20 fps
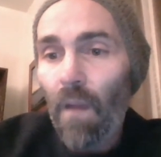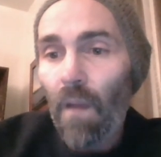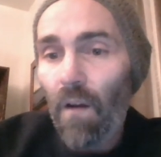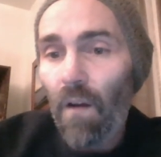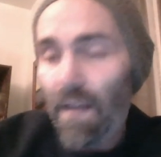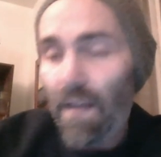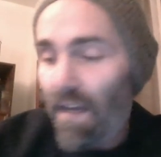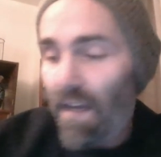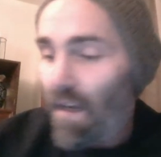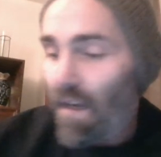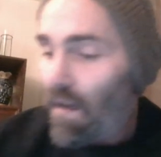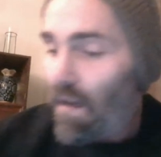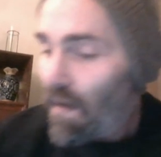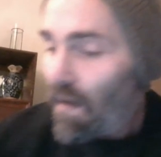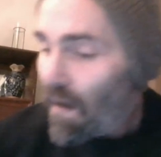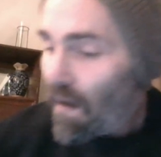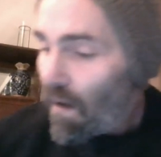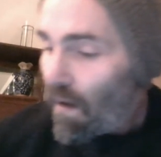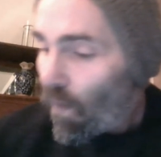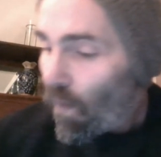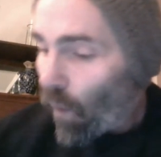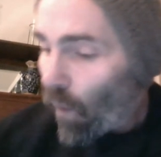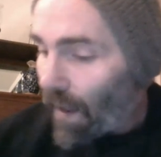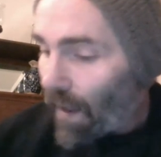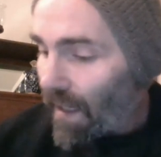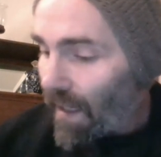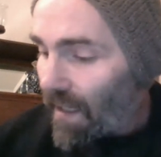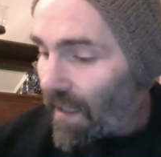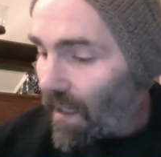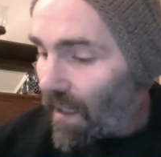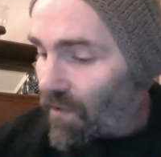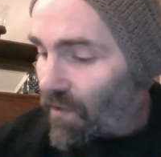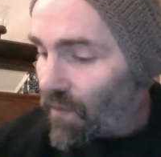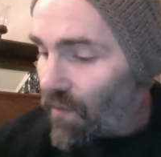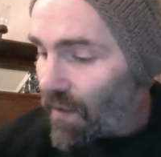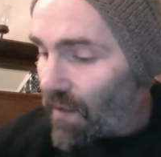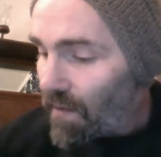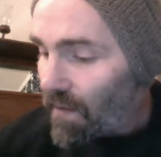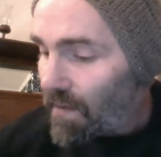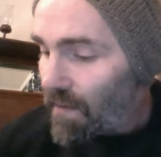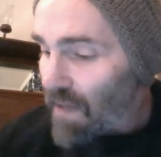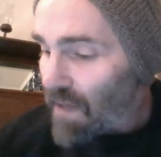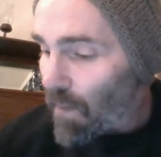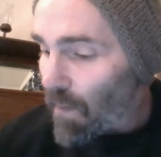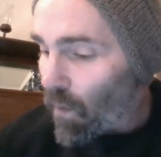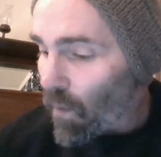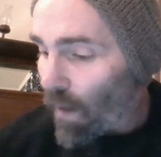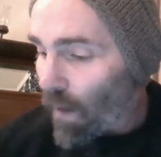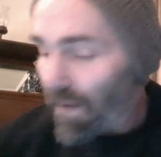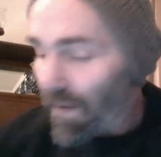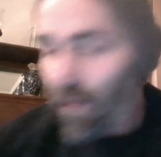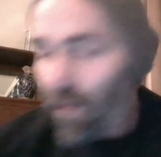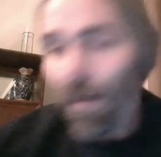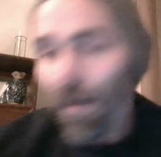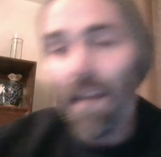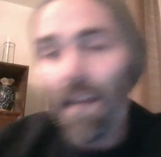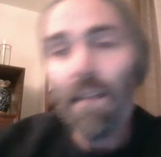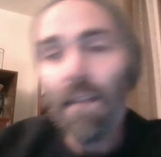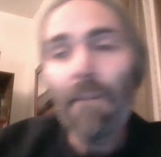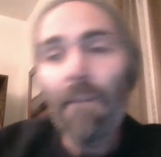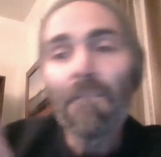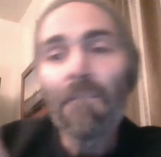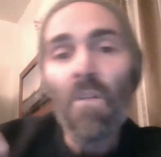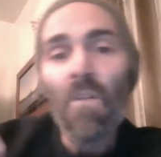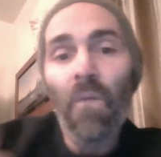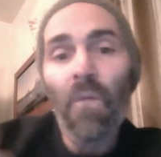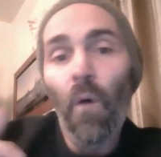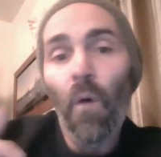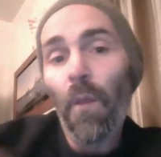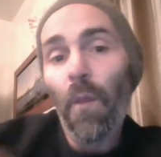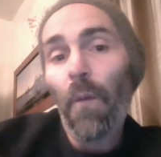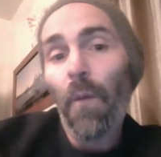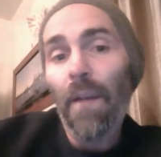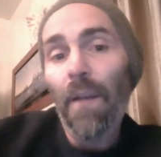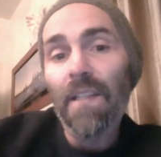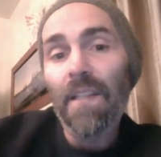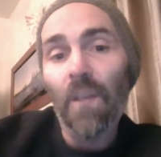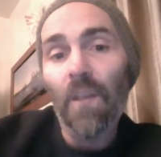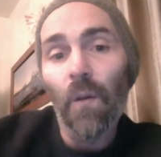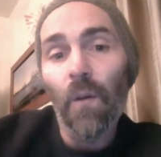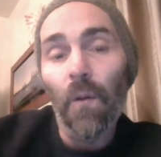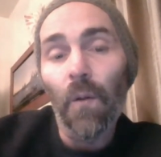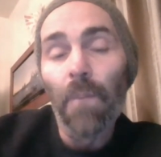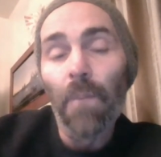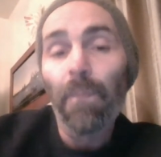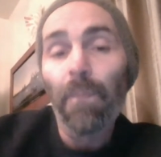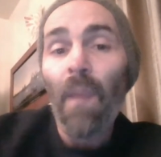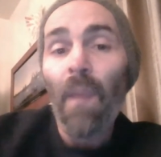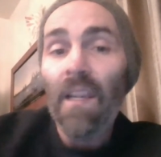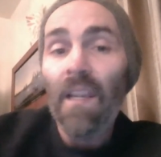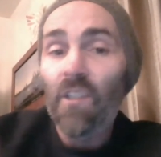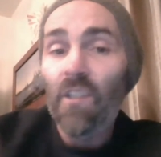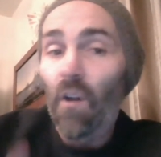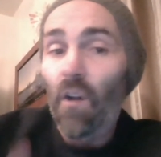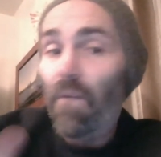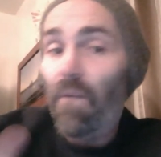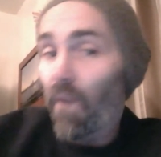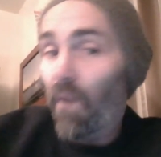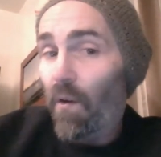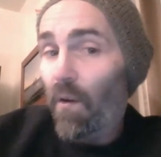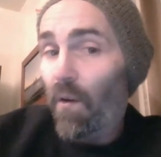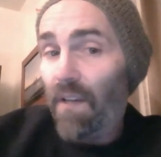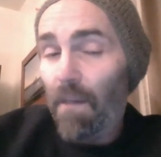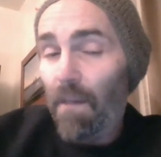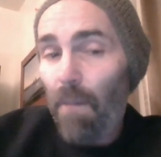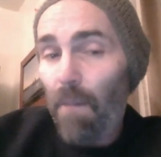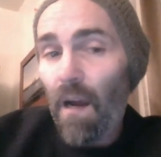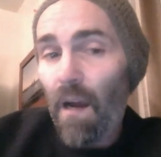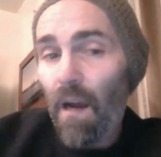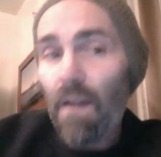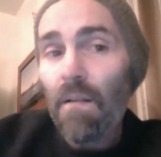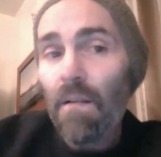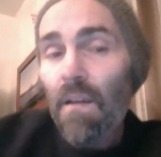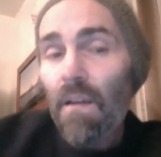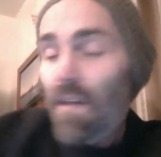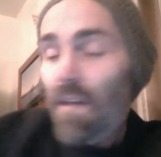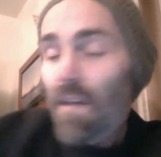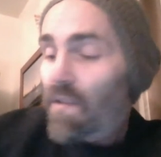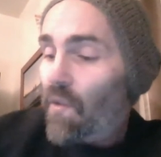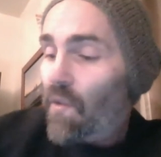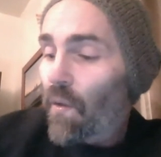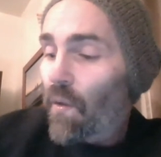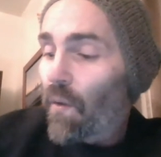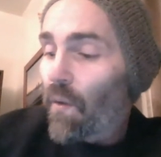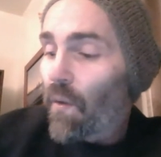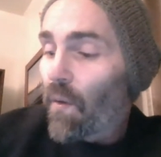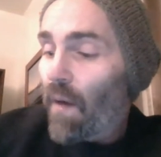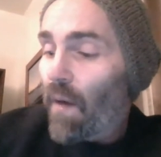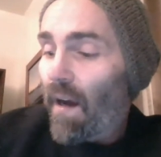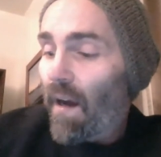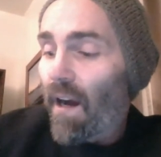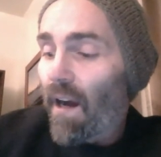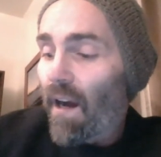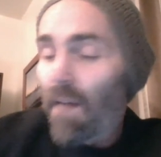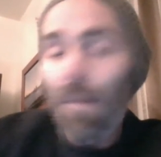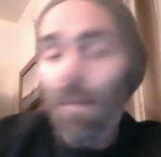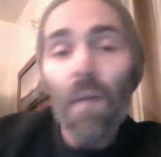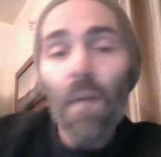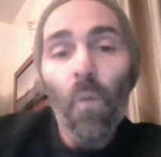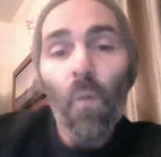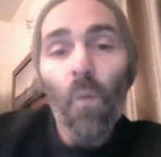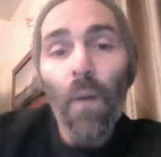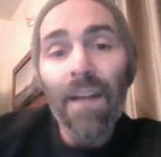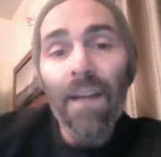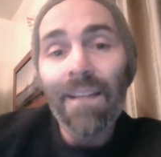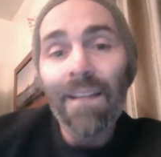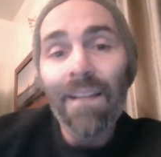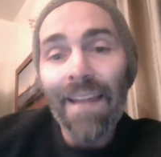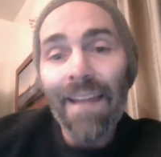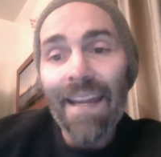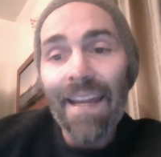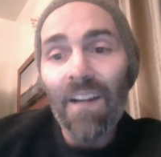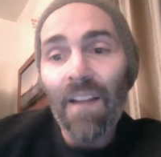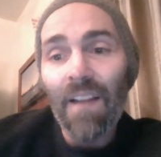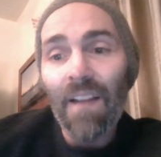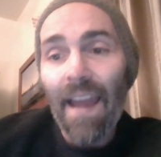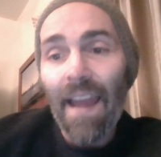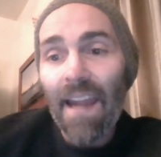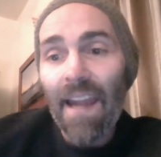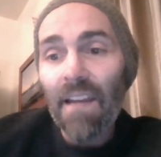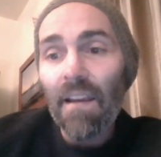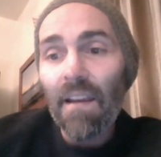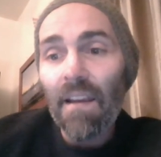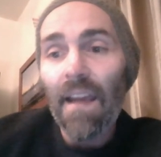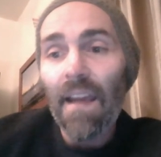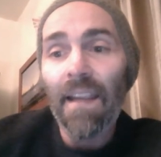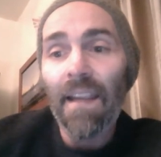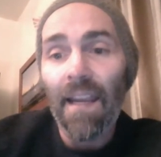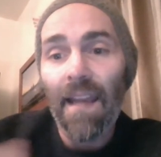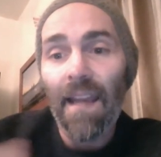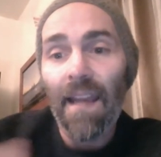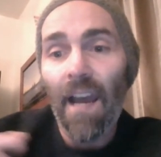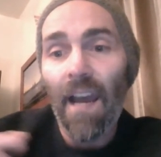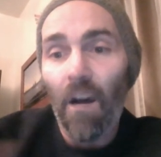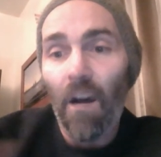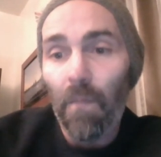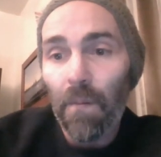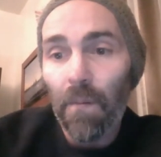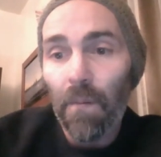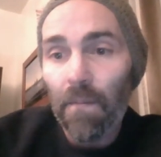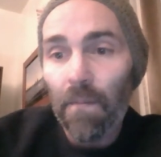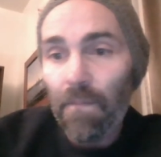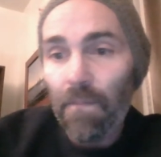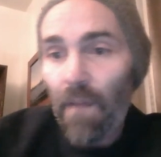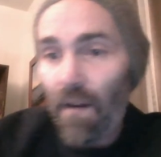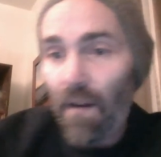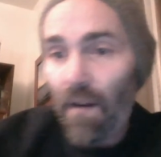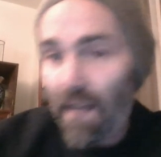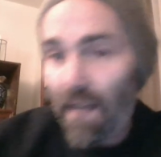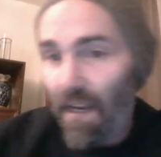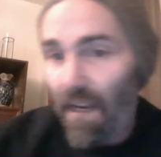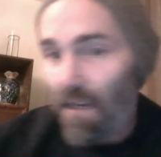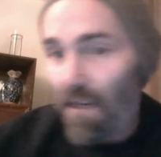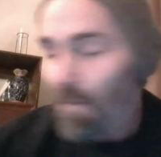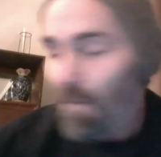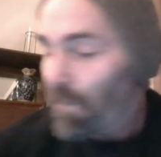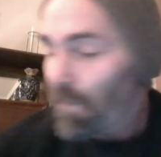Okay? 1-800-113-432 is your phone number to ring legal aid and get help. Okay?